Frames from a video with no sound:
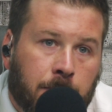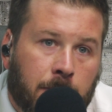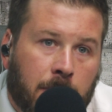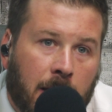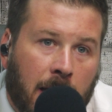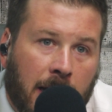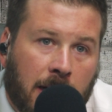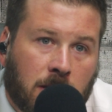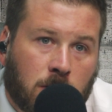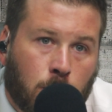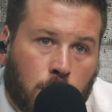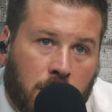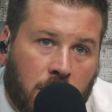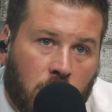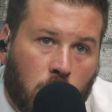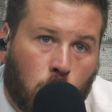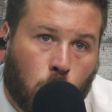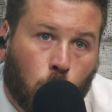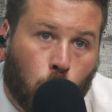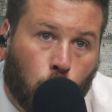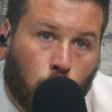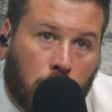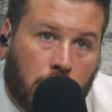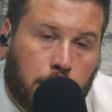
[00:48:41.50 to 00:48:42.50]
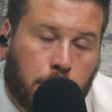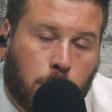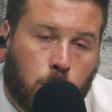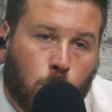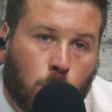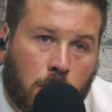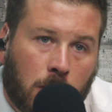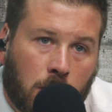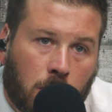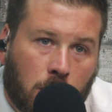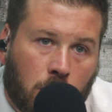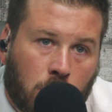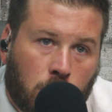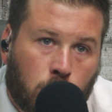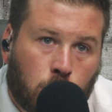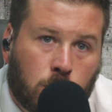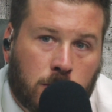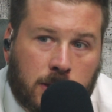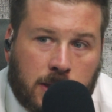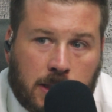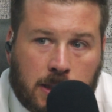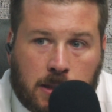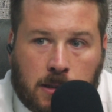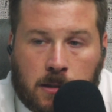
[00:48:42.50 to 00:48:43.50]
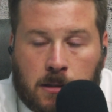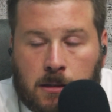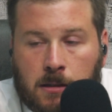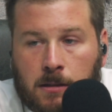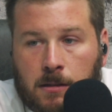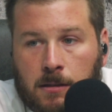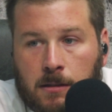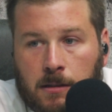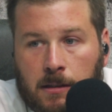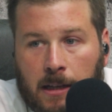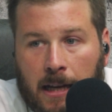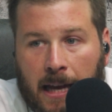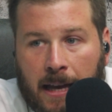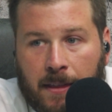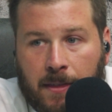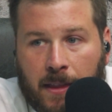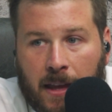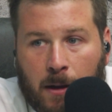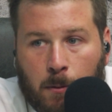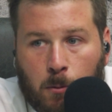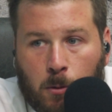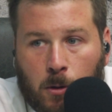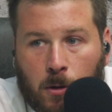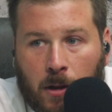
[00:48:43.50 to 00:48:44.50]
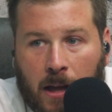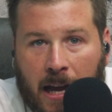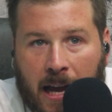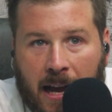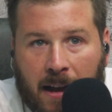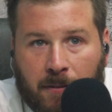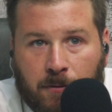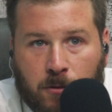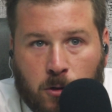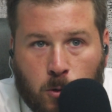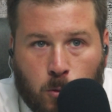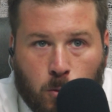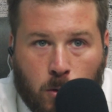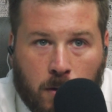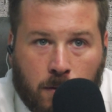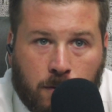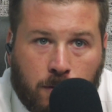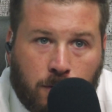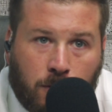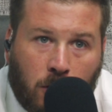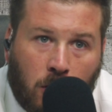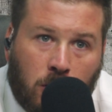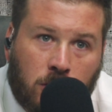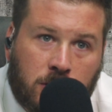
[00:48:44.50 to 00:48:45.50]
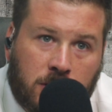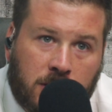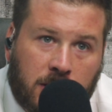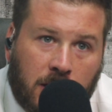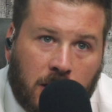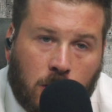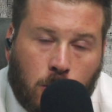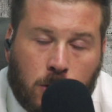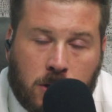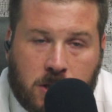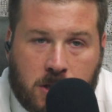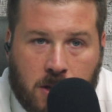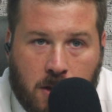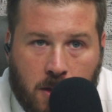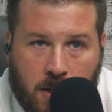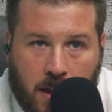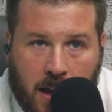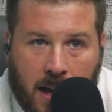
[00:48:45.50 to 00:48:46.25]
that is when the grip will loosen and they will have to reverse the equation.